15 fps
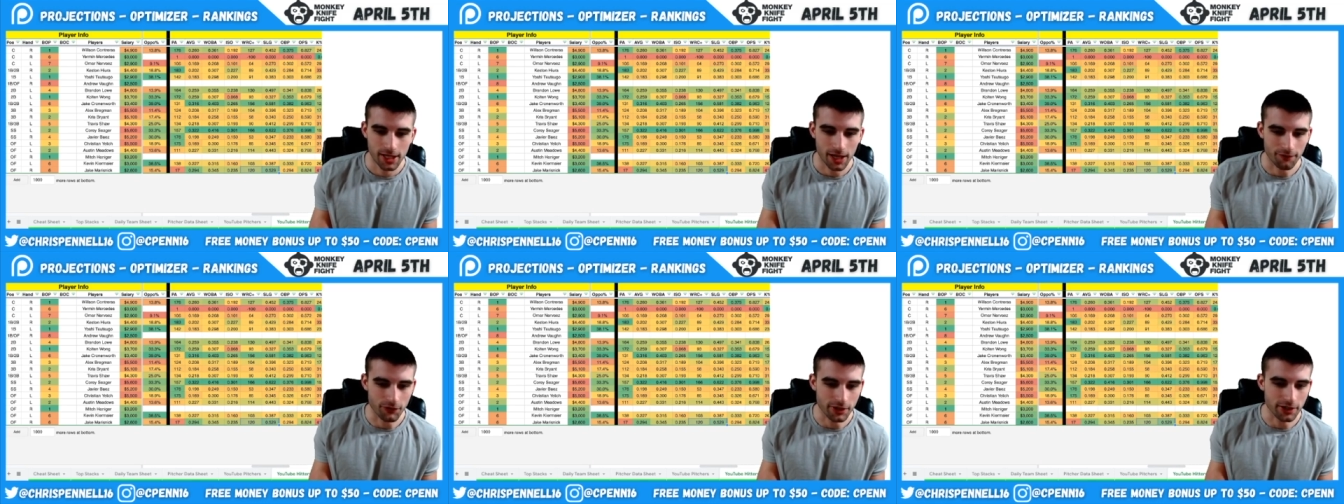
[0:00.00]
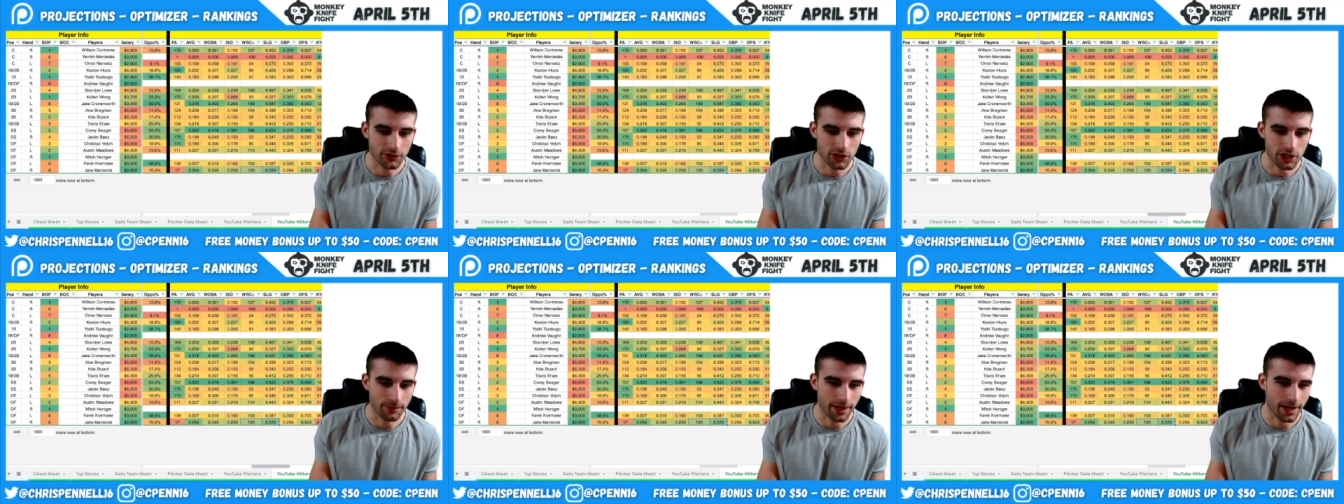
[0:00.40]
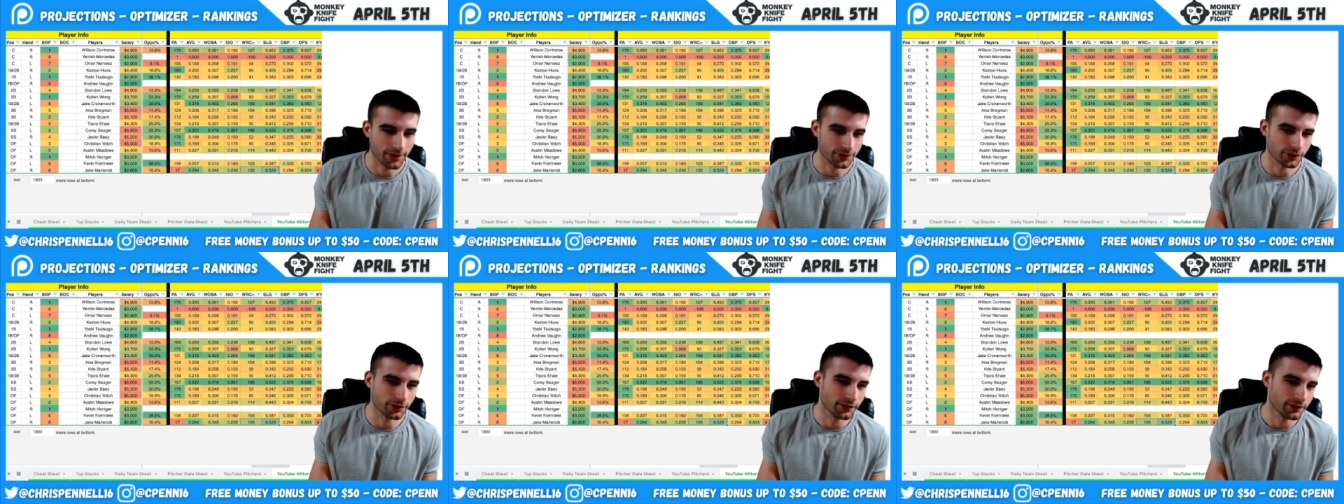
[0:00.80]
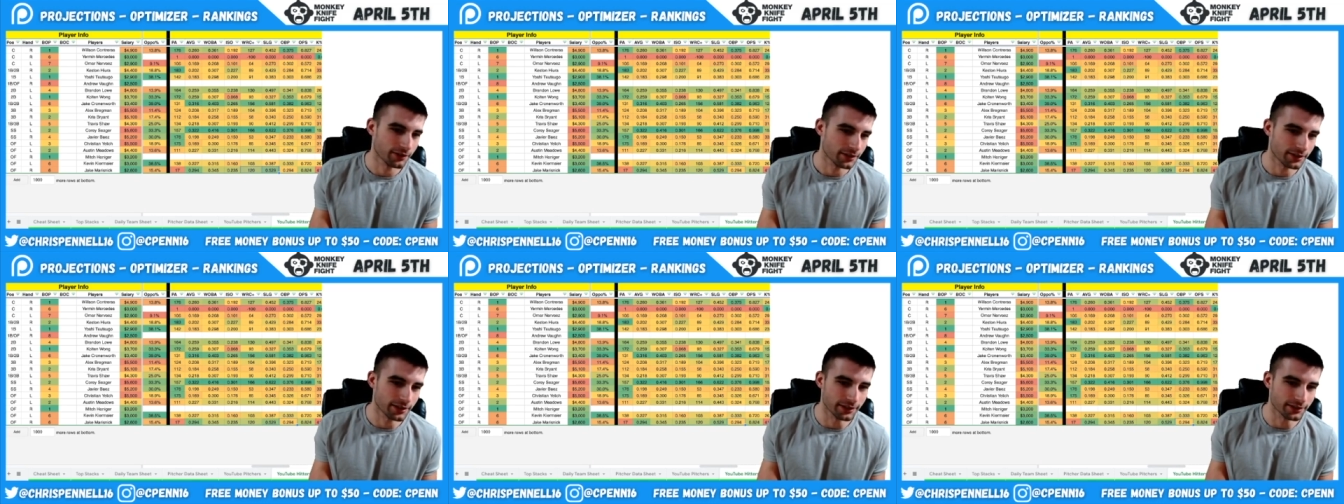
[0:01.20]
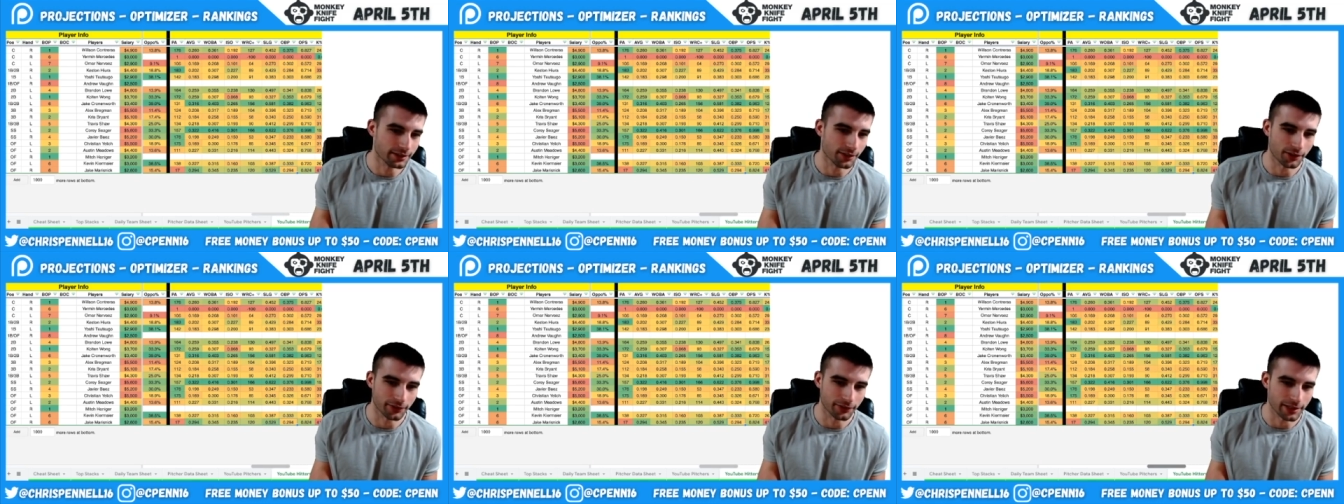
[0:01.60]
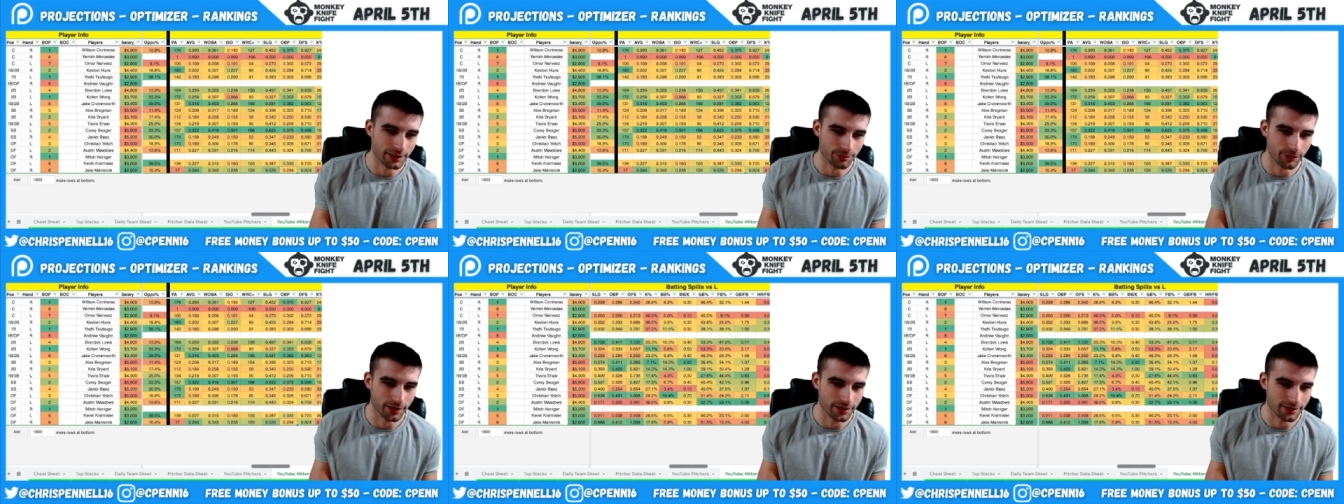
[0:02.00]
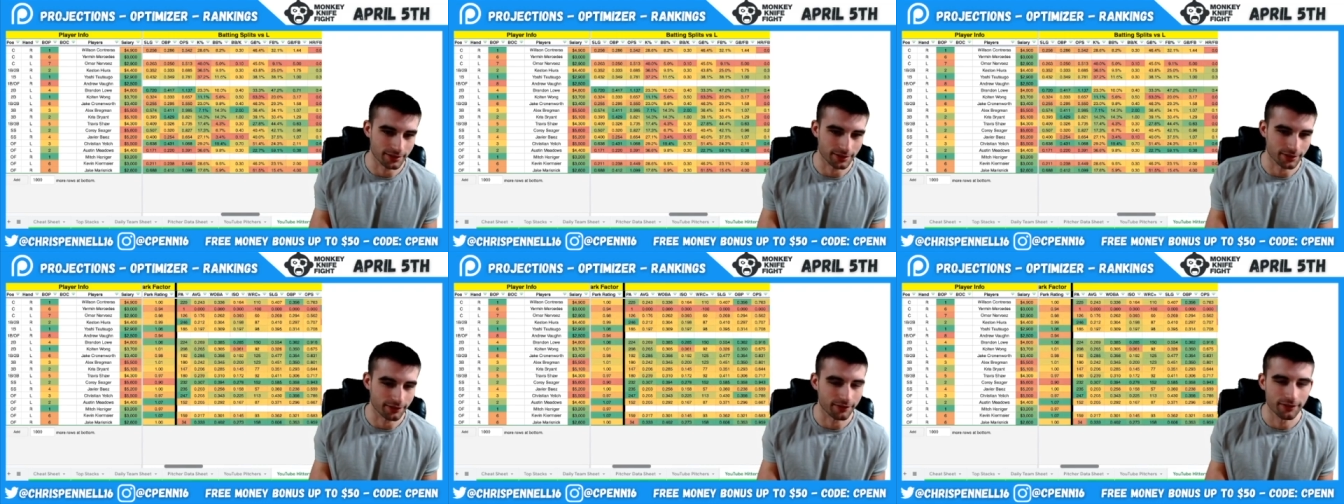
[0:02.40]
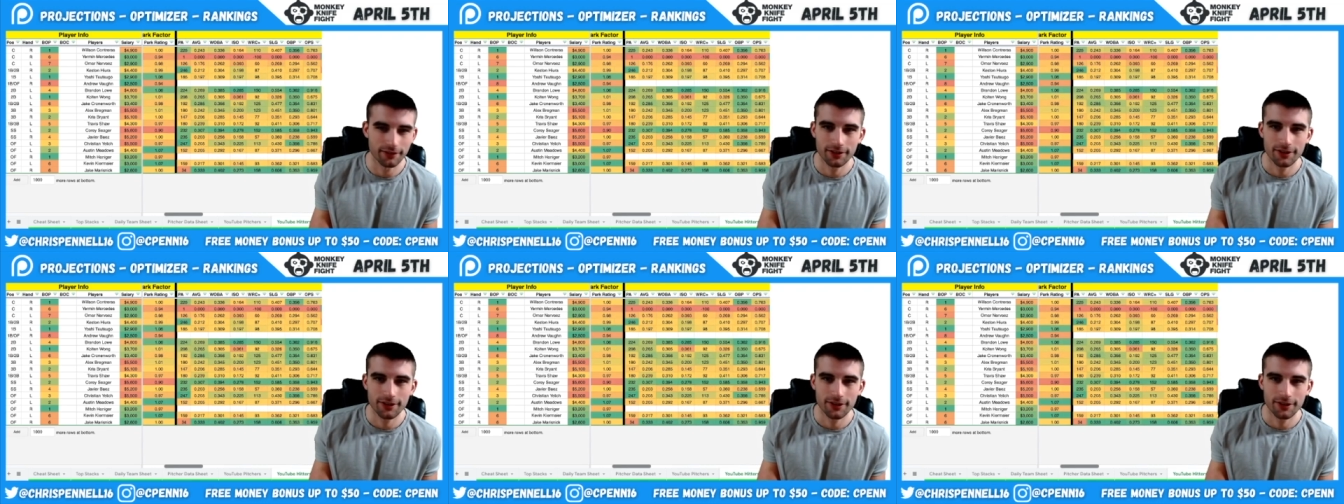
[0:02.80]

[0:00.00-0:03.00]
if you need a cheap catcher, he's on the list, but it's nothing